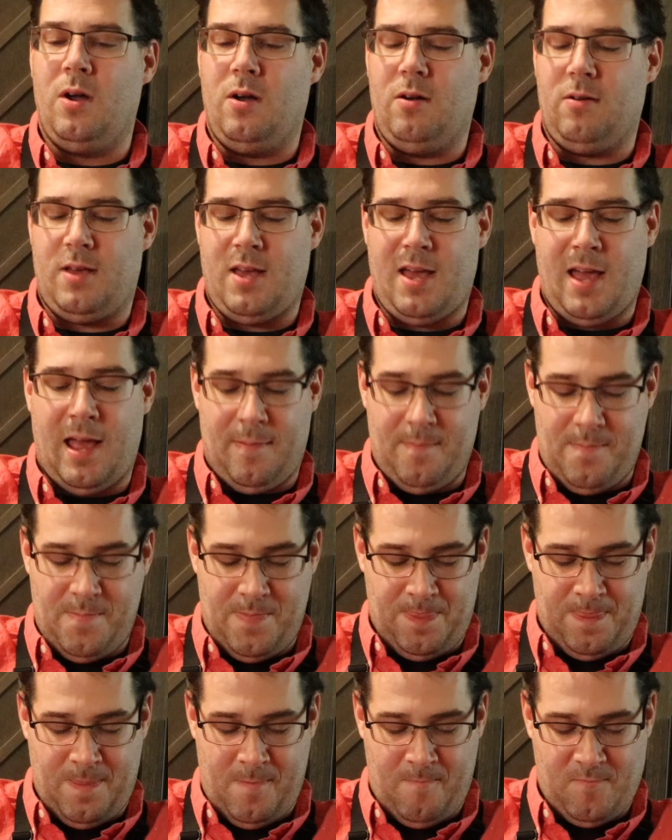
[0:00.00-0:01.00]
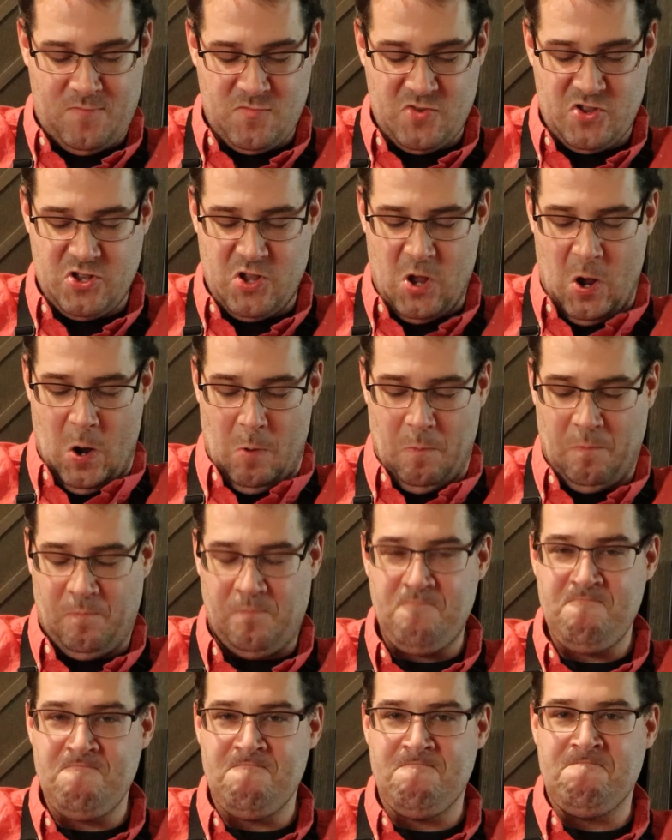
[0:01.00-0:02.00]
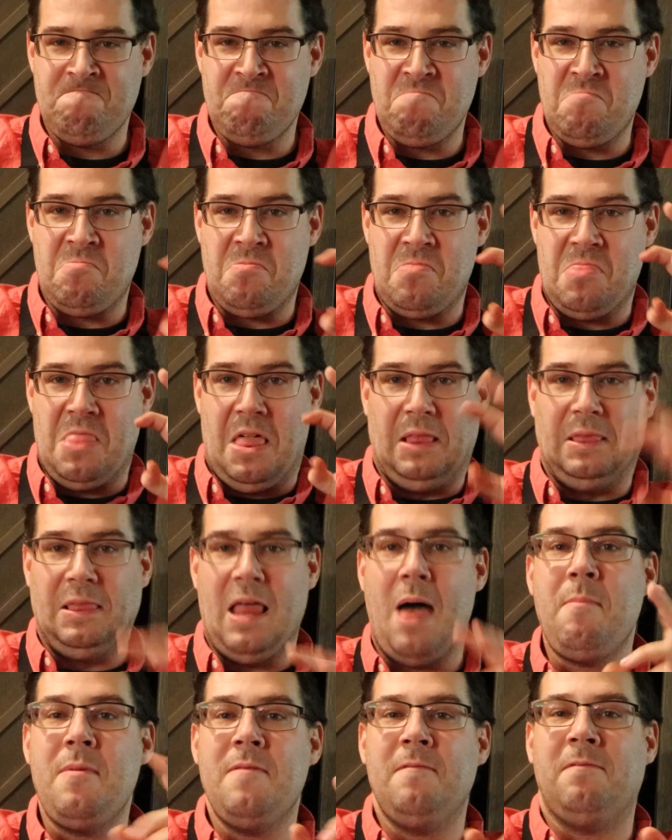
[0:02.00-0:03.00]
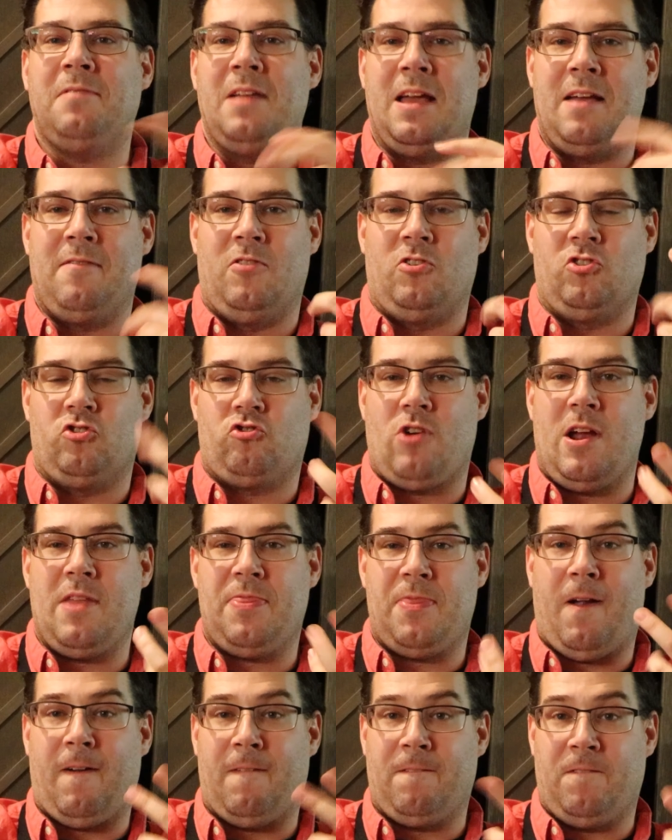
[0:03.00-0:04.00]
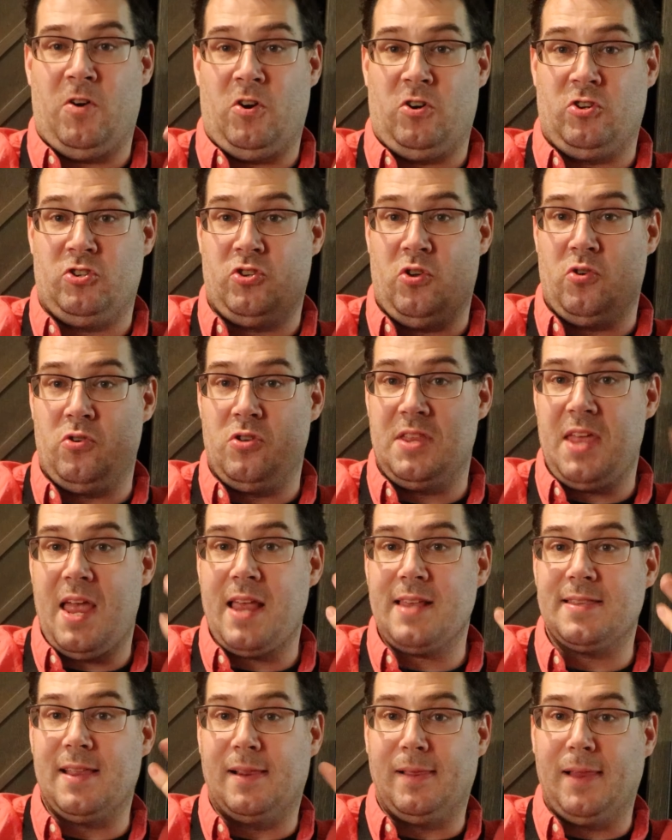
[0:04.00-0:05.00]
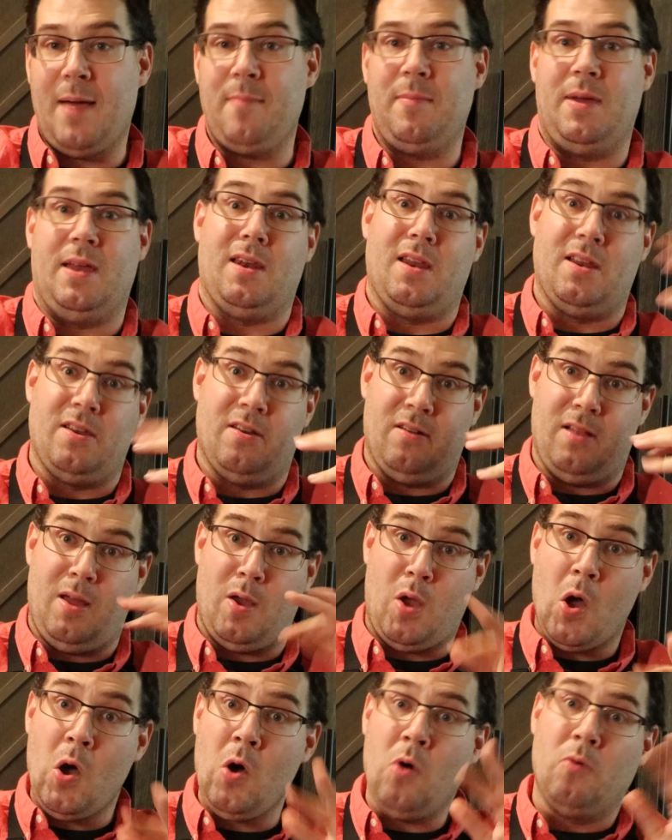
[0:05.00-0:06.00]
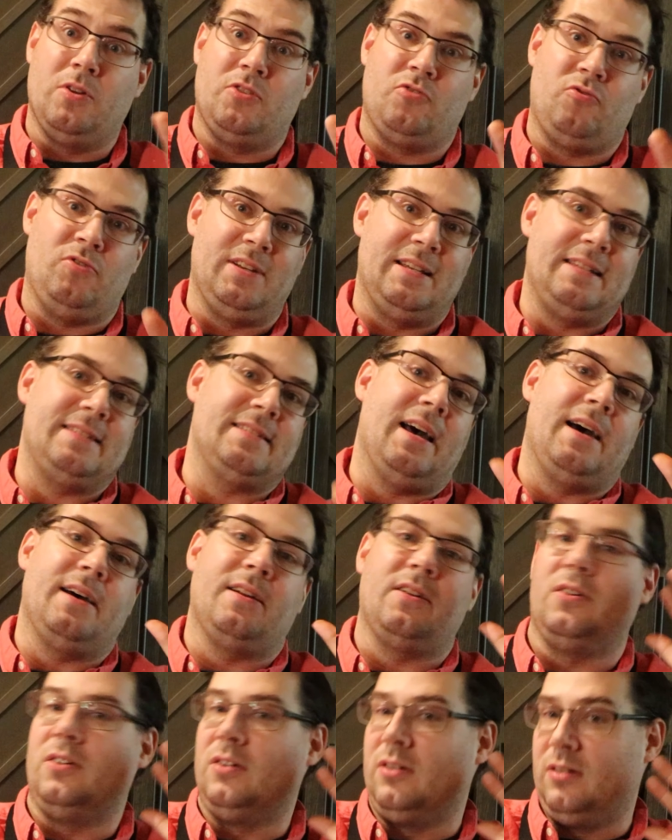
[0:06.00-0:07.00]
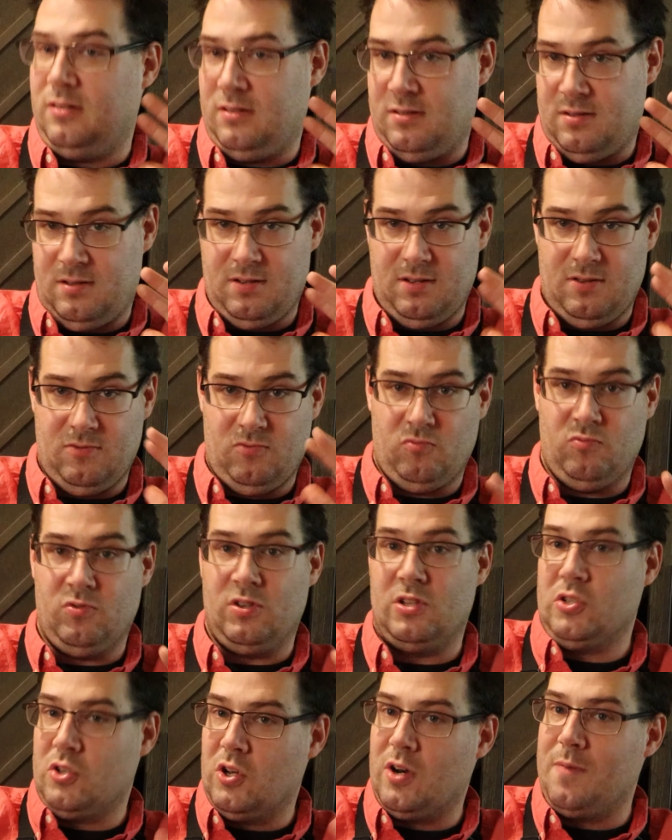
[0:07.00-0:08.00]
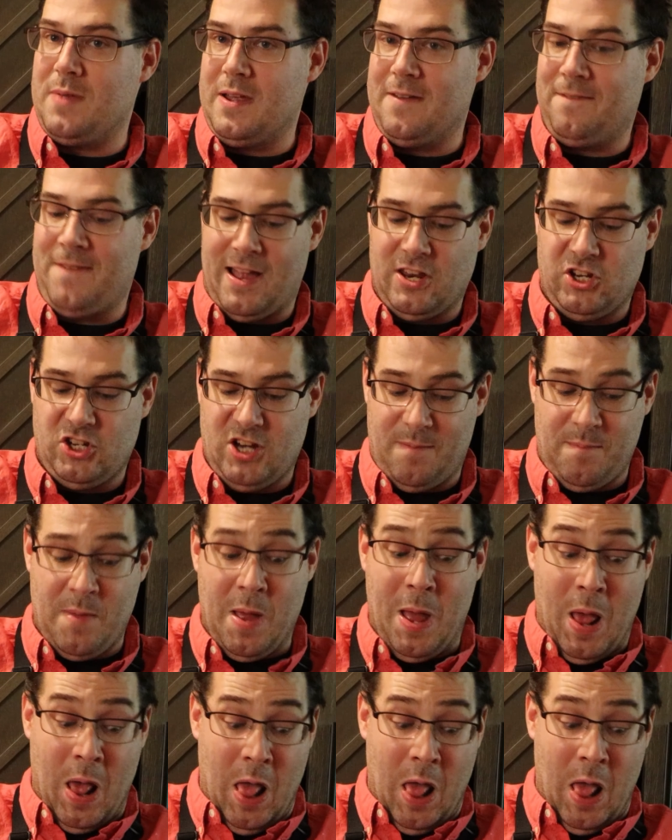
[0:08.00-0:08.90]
Okay. So, the lemon flavor is right there first. So you taste the lemon and you're like, oh, it's really subtle. It's going to be a fine chip.